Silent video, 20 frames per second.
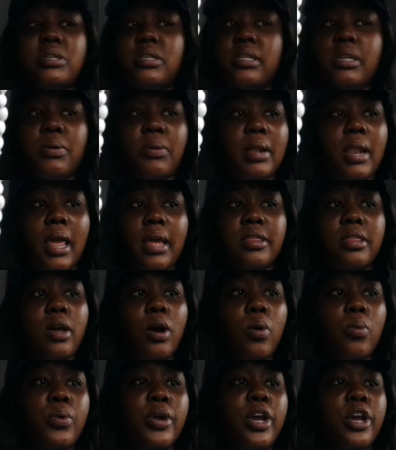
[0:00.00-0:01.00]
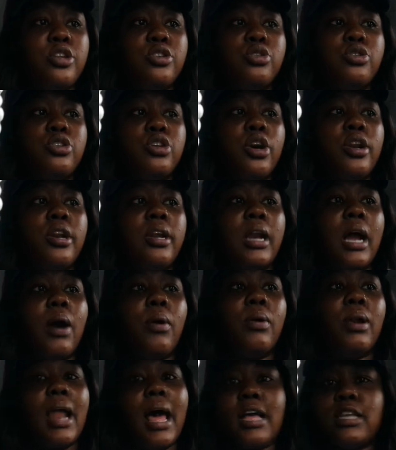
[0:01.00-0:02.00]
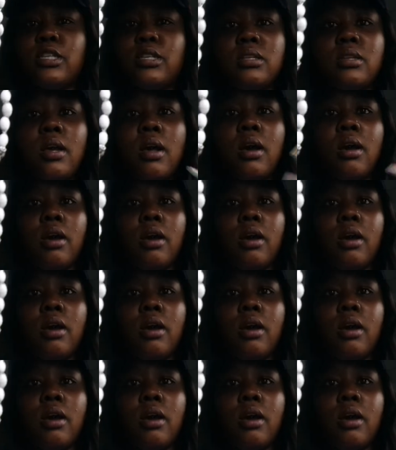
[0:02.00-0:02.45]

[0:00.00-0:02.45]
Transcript: They were like, no, we had to turn in our last,